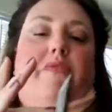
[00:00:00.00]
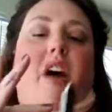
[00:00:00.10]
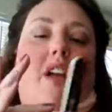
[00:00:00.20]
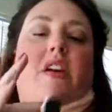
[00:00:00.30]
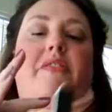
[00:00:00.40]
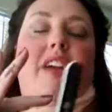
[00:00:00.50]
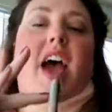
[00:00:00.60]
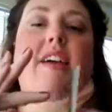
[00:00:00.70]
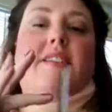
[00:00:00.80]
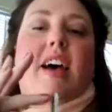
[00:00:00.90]
File off the
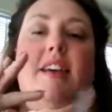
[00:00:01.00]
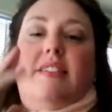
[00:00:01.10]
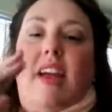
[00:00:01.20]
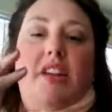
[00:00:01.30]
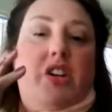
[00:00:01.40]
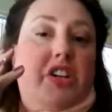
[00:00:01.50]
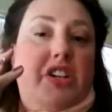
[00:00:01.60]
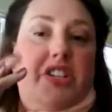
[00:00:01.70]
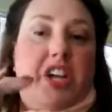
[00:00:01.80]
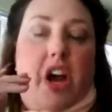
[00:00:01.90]
excess and you're
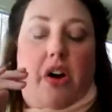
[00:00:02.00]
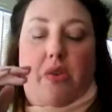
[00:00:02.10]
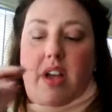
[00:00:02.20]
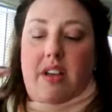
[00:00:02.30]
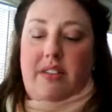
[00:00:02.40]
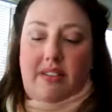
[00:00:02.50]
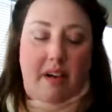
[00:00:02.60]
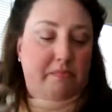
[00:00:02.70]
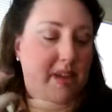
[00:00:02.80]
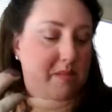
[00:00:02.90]
good to go.
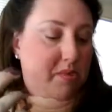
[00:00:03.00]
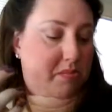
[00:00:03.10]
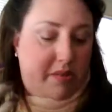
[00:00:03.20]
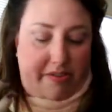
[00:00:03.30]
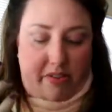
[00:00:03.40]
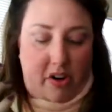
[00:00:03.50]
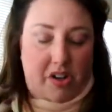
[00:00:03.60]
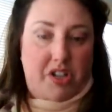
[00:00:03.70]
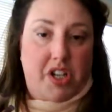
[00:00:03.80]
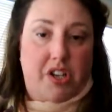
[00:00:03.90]
Some people
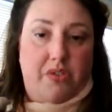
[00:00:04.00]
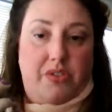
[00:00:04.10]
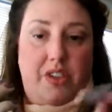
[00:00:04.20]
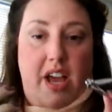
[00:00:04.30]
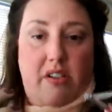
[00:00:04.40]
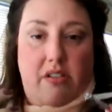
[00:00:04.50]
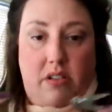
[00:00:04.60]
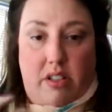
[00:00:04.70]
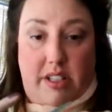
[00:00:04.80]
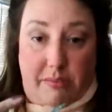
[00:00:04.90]
prefer to use nail
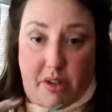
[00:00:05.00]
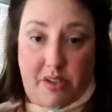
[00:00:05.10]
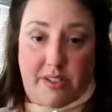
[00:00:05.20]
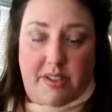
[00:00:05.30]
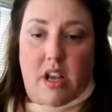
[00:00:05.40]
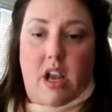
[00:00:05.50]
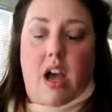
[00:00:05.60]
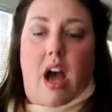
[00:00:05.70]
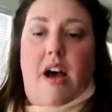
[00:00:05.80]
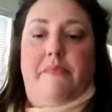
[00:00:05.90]
clippers.
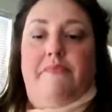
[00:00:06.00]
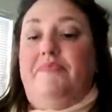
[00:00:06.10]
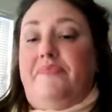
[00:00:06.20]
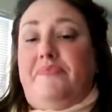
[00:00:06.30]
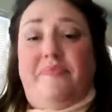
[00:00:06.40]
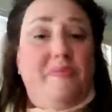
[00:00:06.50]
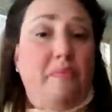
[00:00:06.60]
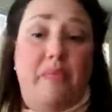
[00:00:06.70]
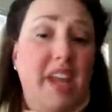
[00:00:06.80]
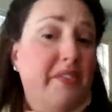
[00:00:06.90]

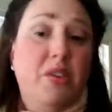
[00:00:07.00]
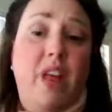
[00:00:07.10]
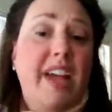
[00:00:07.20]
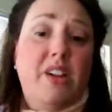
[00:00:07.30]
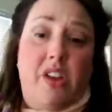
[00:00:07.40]
If you like